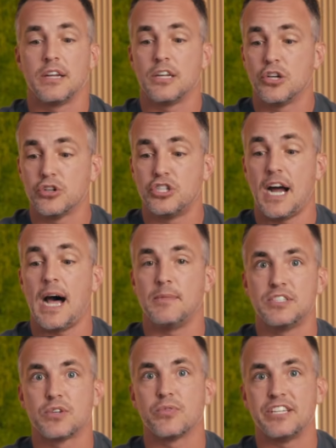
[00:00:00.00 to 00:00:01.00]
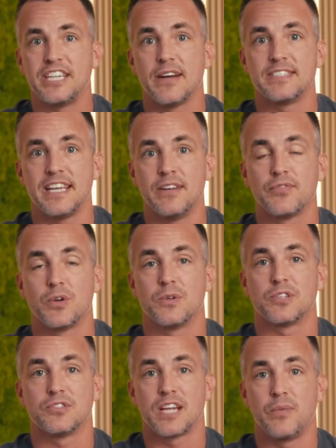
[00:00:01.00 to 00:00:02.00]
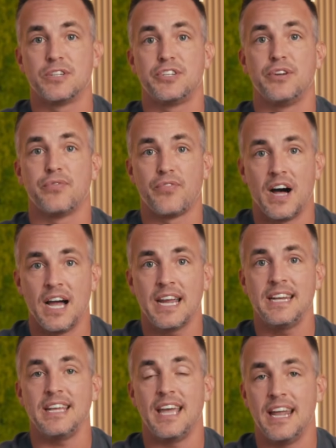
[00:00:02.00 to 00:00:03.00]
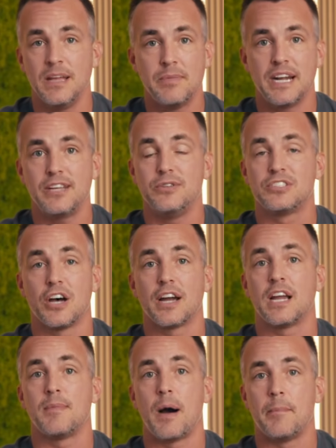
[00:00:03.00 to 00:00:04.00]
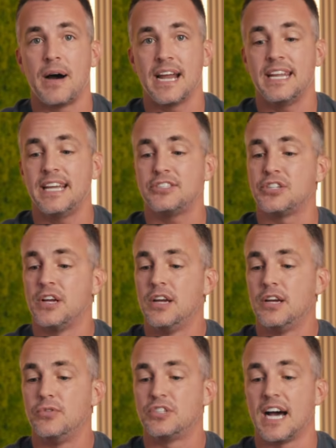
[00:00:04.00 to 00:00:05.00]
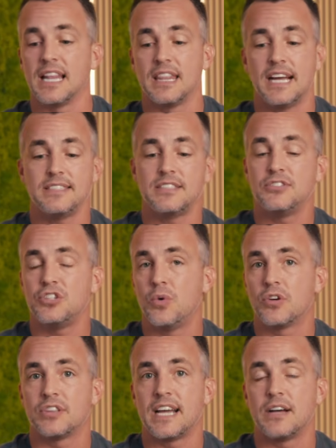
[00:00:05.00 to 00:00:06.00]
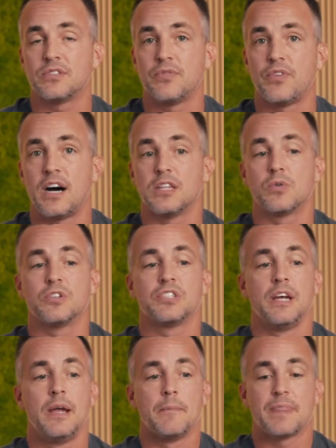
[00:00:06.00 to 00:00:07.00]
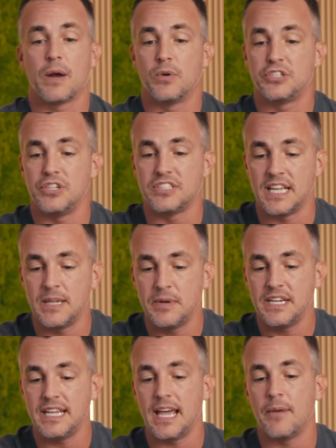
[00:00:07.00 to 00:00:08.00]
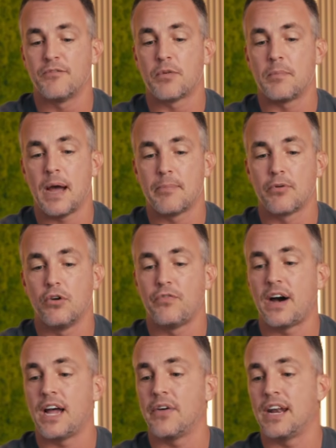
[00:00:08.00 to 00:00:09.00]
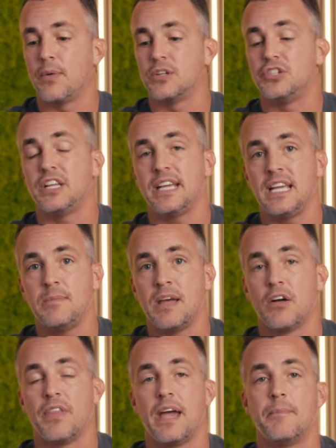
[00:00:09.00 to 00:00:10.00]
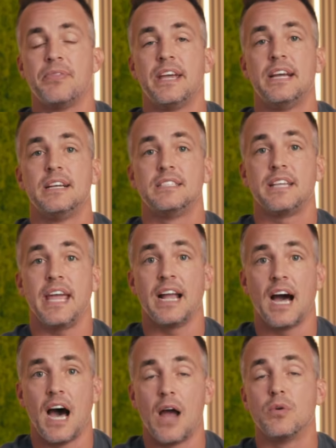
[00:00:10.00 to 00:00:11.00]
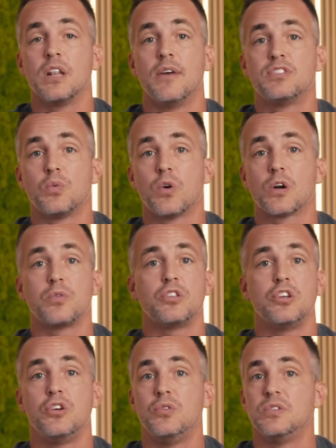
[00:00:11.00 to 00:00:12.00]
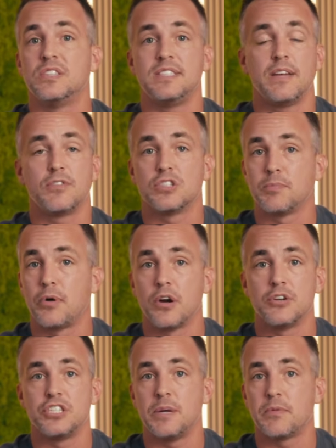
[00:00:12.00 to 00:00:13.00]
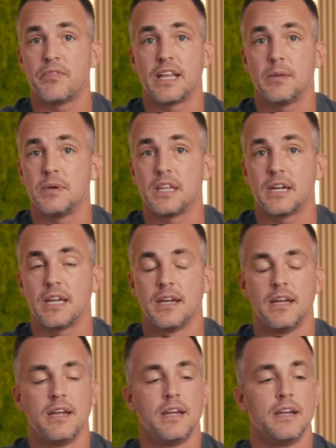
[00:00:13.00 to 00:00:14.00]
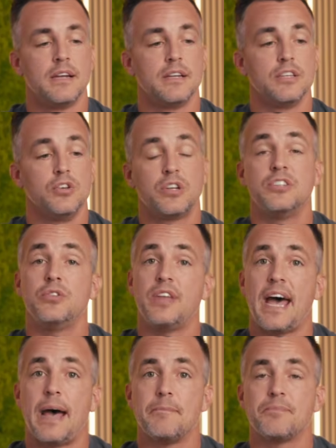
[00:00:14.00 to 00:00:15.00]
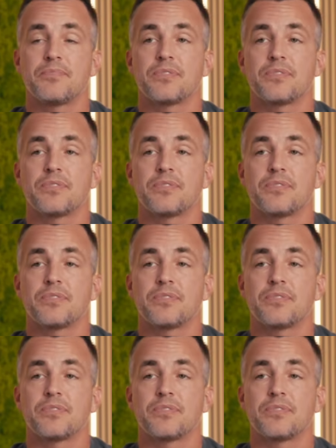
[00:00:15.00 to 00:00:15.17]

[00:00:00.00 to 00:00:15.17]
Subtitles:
Your job is to reach out to influencers. I want you to find anybody who's talking about my niche, who's got less than 200,000 followers. I want you to send them a DM from my profile, and I want you to email them saying, I would love to work with you to see if there's a partnership availability. You can do that.